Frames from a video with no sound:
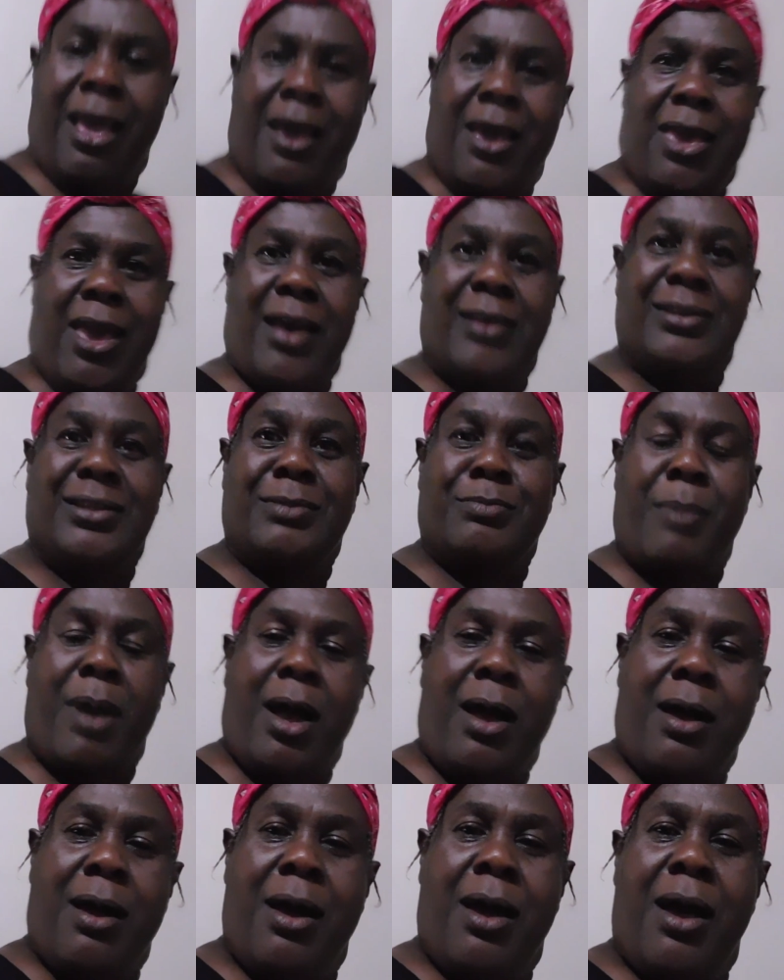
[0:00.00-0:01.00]
Yes, ma.
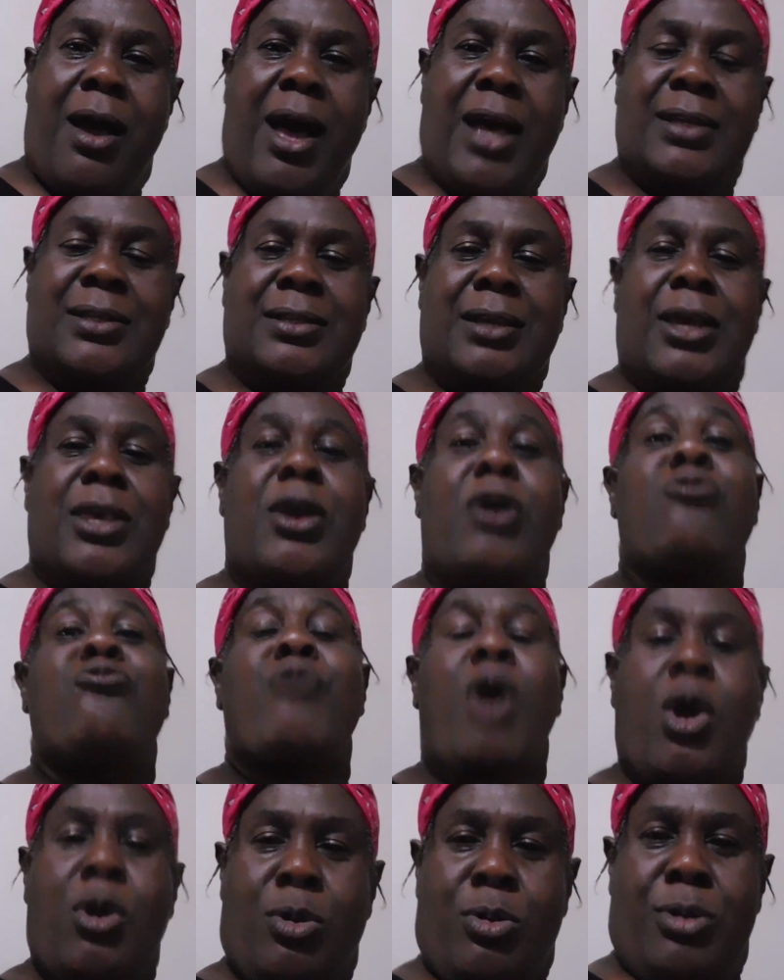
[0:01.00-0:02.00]
I saw you
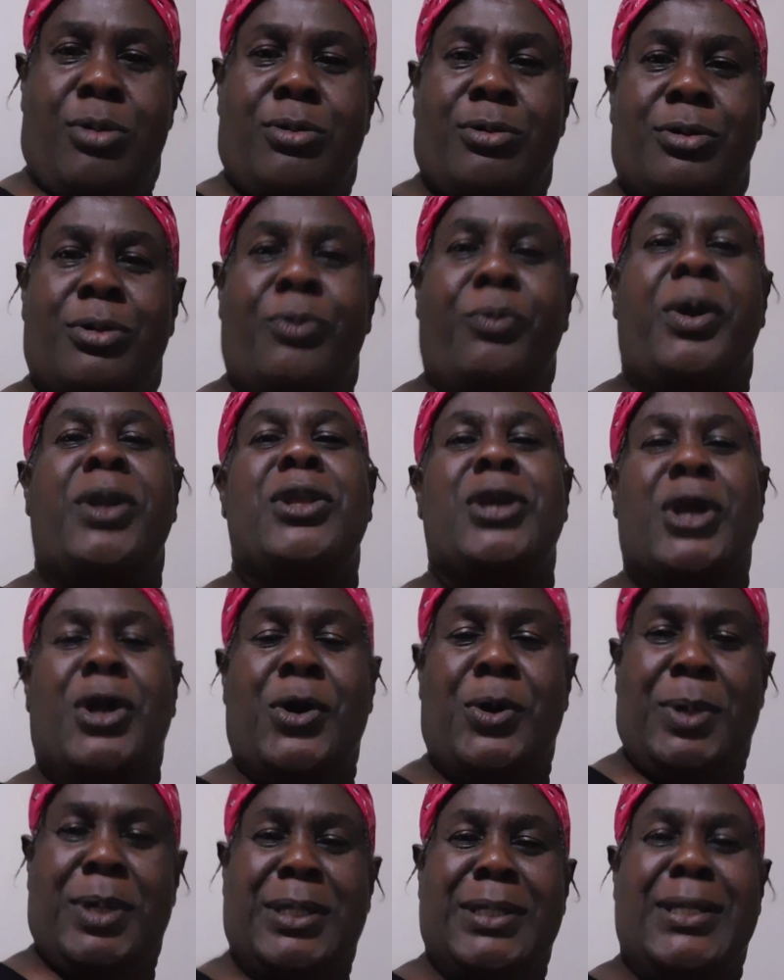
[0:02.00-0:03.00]
roll when you're
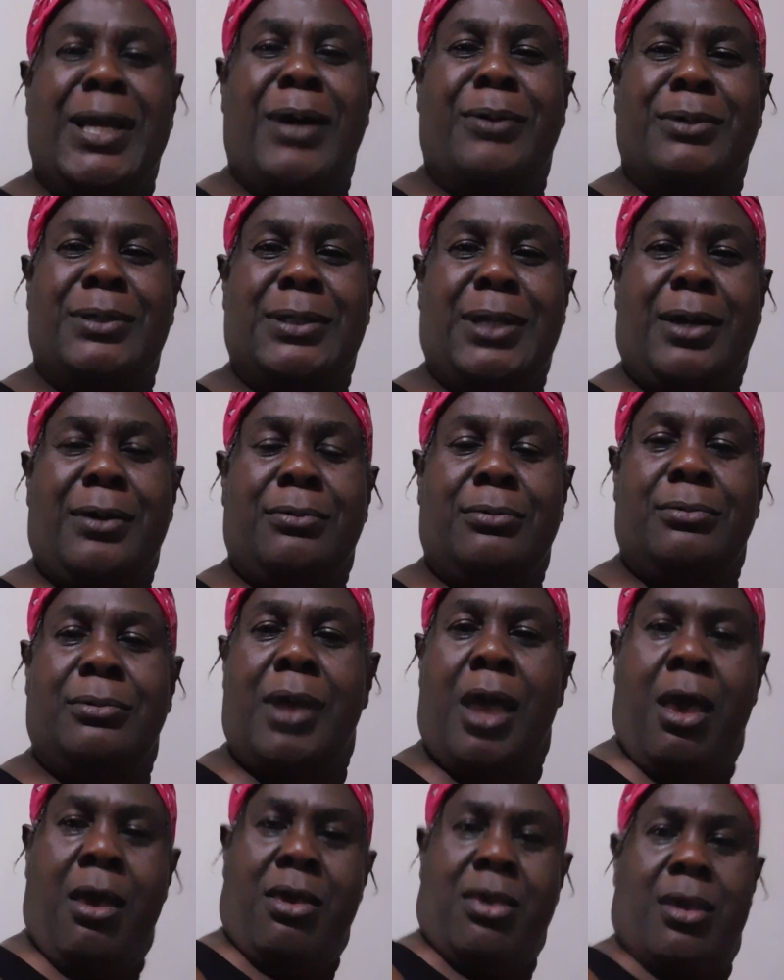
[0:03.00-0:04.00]
going downtown.
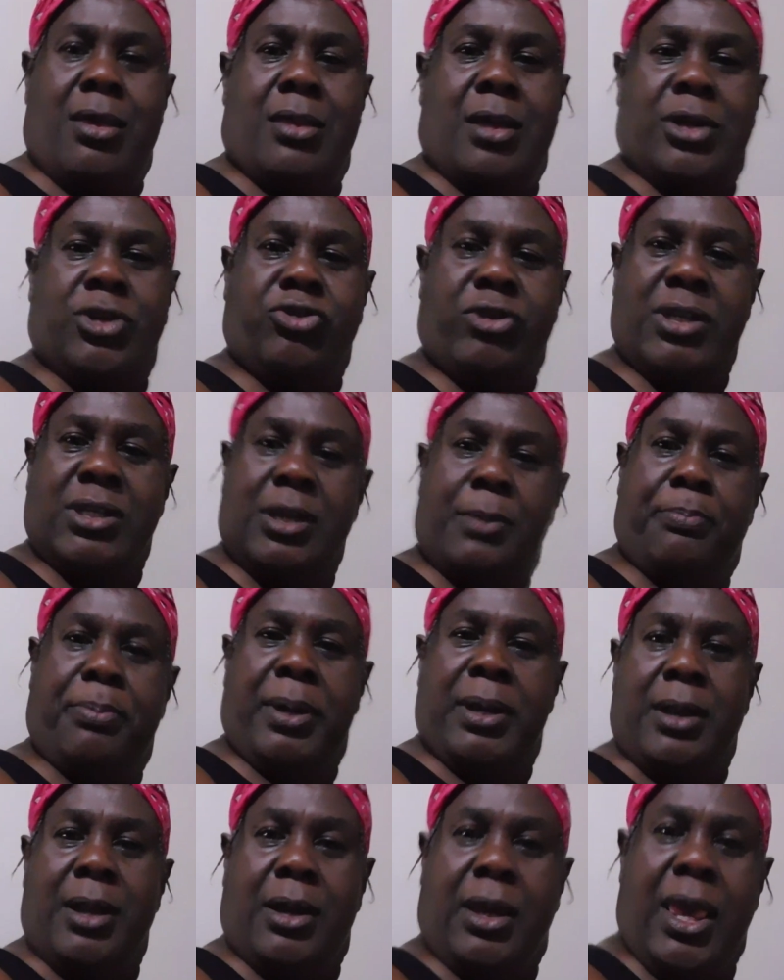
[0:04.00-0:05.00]
You're not dress up
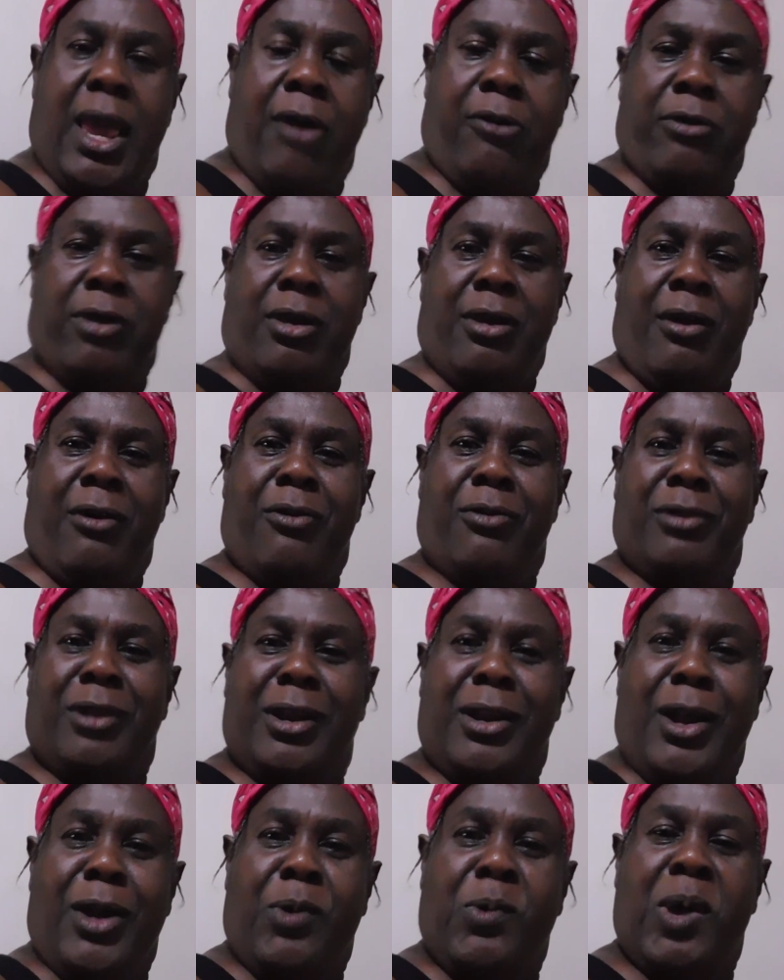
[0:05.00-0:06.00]
and not carry on
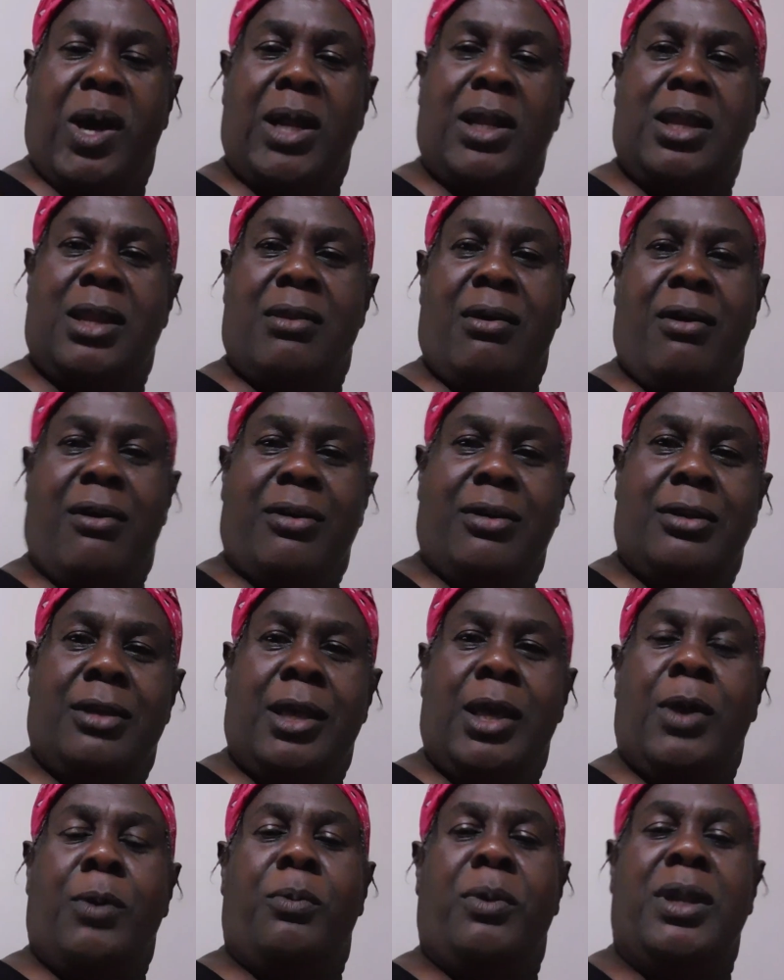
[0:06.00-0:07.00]
and not going on
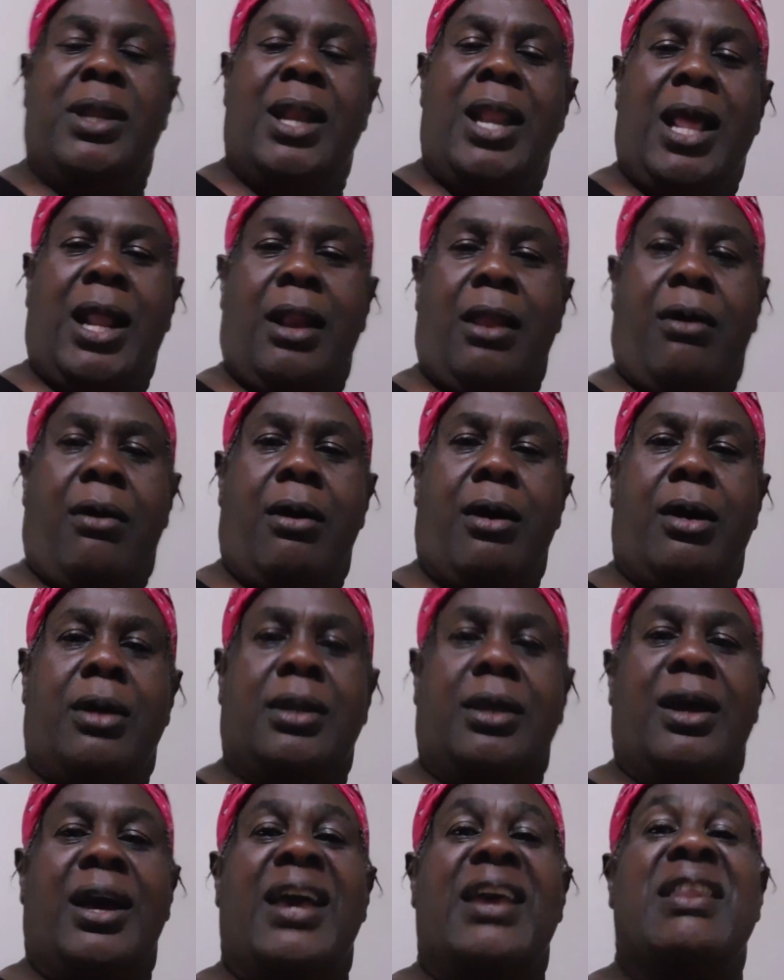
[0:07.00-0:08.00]
with the little corn,
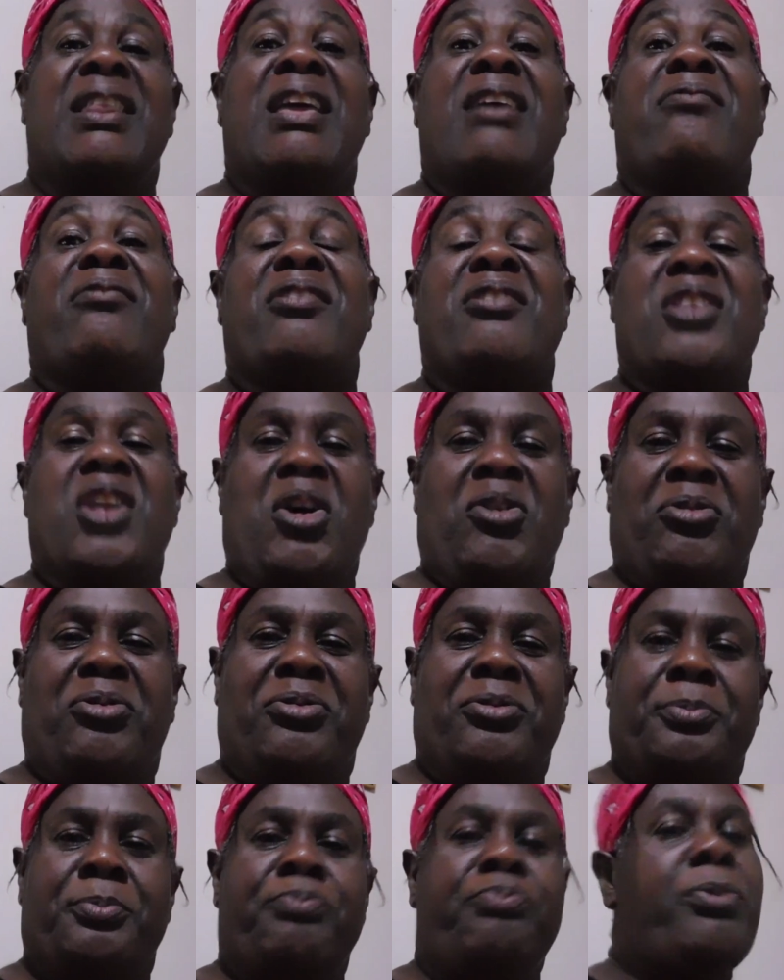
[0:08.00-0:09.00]
because it never
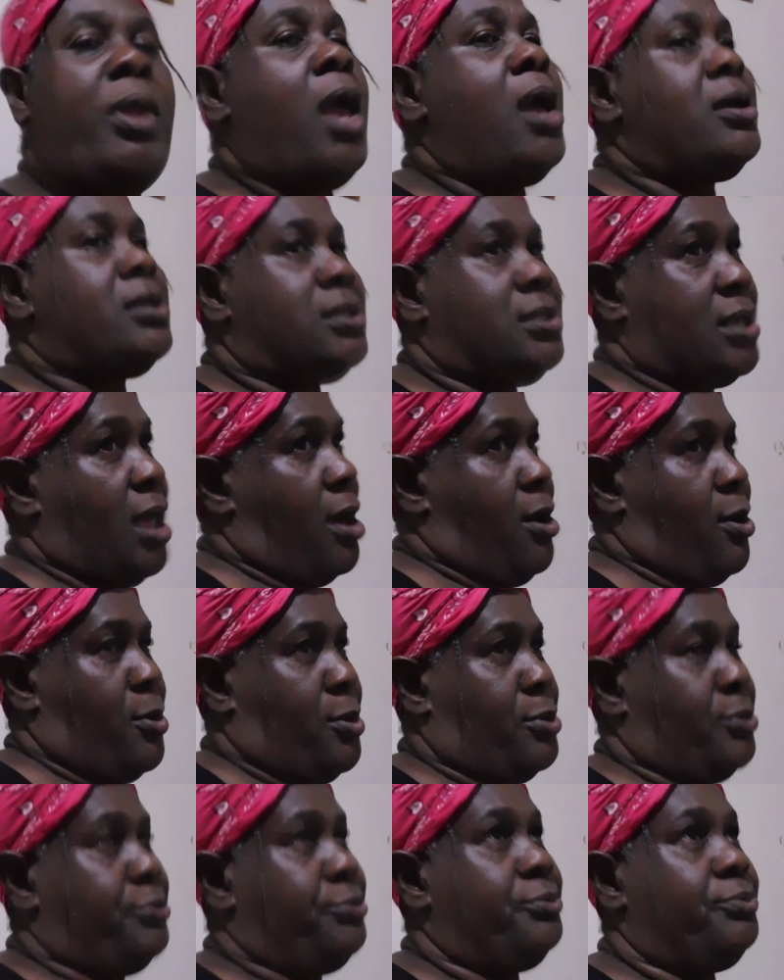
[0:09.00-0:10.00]
enough.
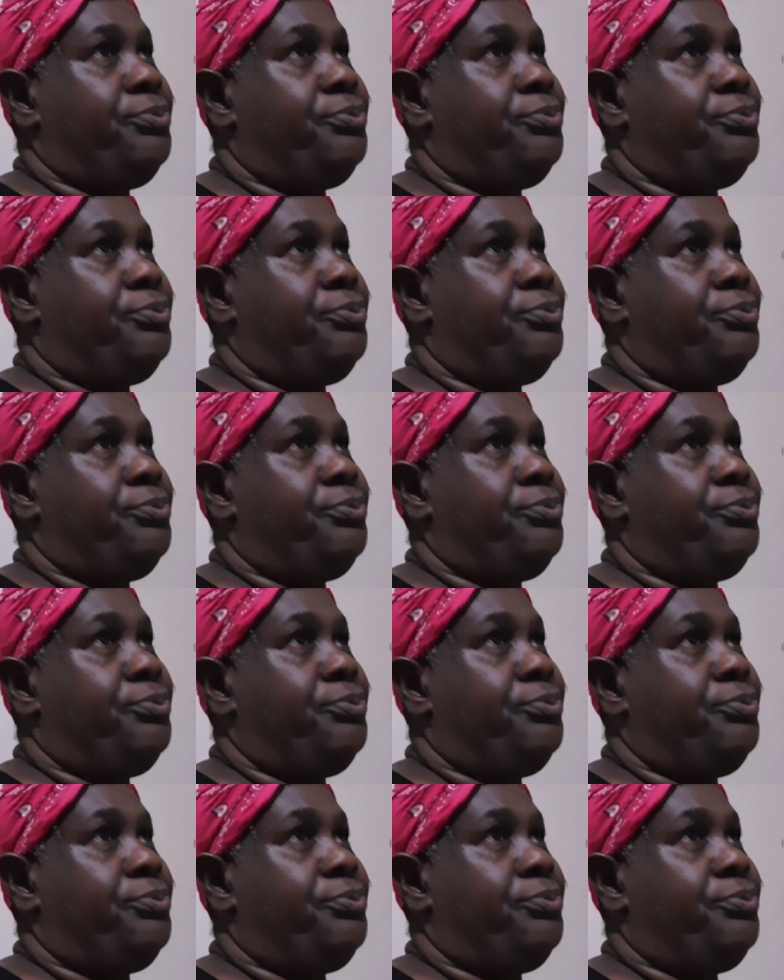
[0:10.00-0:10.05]
So,